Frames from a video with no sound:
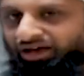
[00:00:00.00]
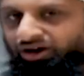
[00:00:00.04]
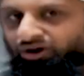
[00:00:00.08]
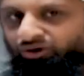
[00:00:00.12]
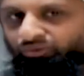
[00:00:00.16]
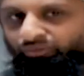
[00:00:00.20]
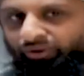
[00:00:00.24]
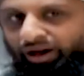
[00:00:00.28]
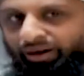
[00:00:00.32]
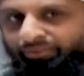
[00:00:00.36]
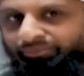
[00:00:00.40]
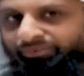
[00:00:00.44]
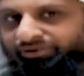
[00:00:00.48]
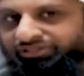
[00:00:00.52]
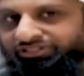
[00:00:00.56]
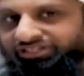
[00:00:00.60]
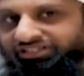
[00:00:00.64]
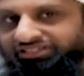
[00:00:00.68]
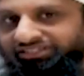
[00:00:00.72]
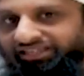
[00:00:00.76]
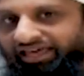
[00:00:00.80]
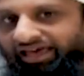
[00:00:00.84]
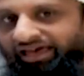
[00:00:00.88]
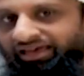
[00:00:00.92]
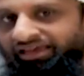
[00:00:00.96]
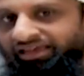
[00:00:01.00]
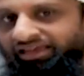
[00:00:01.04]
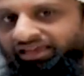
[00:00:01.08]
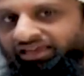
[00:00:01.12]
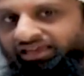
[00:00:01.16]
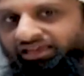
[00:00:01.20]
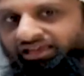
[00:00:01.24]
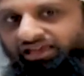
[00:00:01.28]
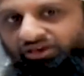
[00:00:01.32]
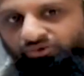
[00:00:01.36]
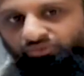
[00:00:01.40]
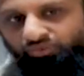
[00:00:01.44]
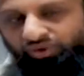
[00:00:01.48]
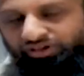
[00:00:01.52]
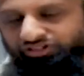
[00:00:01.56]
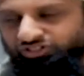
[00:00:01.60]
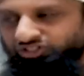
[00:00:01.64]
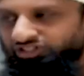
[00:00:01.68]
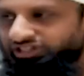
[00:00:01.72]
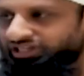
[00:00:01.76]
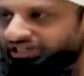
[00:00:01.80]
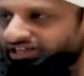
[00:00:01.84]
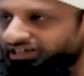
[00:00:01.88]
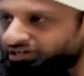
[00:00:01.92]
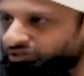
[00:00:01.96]
What happens is that
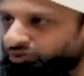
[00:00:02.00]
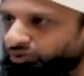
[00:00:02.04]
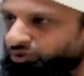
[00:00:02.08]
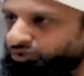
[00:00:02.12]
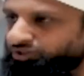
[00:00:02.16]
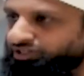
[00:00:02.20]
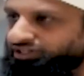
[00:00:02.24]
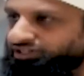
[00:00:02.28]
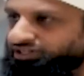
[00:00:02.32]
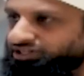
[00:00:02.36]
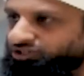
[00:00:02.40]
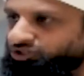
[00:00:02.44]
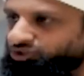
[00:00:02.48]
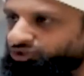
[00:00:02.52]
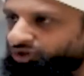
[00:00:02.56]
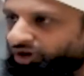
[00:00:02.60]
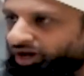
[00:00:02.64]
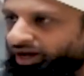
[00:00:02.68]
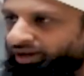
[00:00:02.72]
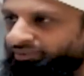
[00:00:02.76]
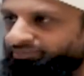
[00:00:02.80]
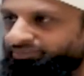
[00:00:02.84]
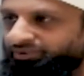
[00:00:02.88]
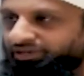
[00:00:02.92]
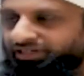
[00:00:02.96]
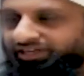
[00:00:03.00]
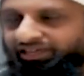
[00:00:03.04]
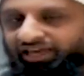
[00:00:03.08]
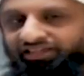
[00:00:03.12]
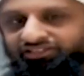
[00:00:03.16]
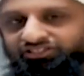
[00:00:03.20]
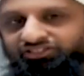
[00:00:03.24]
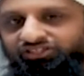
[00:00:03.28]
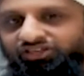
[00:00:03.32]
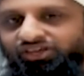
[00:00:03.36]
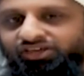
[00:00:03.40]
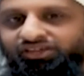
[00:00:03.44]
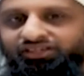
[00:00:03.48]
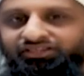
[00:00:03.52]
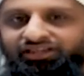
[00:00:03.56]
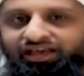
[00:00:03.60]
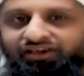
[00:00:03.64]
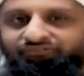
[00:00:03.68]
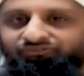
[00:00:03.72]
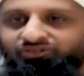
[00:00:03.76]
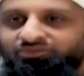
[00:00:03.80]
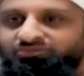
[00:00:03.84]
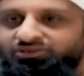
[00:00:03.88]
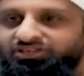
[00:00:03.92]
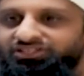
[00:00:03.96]
eventually he loses his job, he gets kicked
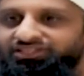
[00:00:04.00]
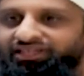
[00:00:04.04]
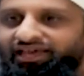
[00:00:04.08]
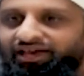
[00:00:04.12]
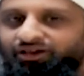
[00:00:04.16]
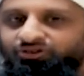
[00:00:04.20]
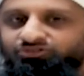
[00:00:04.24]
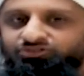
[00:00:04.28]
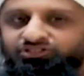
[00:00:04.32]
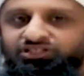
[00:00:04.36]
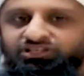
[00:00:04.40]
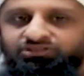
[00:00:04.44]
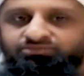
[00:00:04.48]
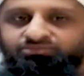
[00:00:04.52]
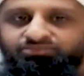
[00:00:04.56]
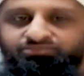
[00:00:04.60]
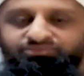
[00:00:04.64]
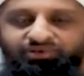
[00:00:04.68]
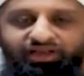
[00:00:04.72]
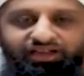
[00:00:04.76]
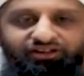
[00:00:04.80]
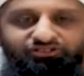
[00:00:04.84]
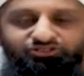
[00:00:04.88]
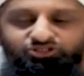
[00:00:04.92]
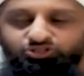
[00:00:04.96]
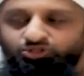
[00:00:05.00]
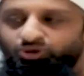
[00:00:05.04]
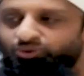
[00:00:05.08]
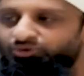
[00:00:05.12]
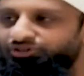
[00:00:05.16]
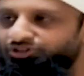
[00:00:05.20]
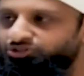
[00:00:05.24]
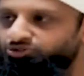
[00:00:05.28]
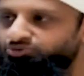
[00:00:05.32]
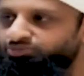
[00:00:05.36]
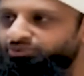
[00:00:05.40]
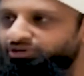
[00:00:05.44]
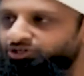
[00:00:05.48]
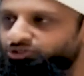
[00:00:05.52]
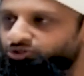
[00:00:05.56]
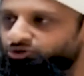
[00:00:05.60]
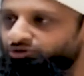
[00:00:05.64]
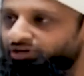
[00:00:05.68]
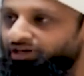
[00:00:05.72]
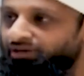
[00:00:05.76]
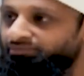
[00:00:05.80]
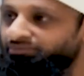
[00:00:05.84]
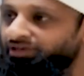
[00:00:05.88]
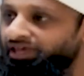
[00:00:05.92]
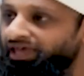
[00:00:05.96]
out from his house, his parents don't want to speak to
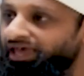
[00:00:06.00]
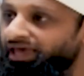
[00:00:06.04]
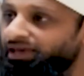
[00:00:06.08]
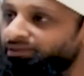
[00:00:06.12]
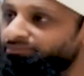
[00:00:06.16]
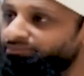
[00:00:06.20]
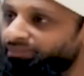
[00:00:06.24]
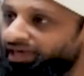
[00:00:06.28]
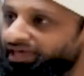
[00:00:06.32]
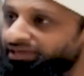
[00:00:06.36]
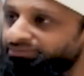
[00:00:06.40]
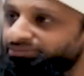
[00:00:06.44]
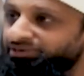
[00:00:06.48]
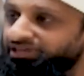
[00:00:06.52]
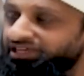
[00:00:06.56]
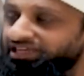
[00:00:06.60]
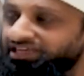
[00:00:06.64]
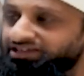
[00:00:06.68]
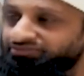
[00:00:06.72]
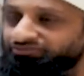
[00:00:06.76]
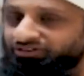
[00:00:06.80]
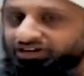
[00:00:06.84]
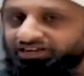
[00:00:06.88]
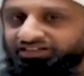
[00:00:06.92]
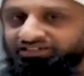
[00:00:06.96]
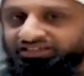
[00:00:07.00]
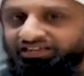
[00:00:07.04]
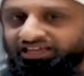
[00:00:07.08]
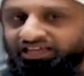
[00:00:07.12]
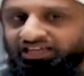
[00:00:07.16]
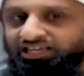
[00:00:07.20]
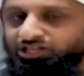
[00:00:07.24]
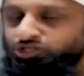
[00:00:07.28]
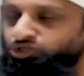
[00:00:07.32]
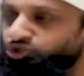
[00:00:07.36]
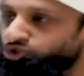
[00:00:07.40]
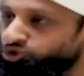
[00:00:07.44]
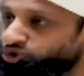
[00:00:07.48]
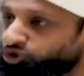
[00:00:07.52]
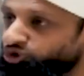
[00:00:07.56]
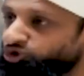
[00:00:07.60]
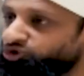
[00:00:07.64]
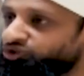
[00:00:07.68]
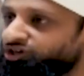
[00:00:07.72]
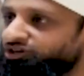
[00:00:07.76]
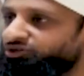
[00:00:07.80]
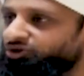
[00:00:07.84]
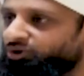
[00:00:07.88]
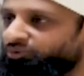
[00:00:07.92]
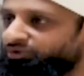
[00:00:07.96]
him, maybe even his
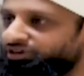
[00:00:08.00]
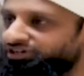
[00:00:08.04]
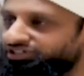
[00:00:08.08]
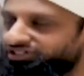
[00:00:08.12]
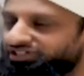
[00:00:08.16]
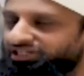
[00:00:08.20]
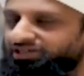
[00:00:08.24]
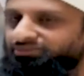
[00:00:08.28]
children don't want to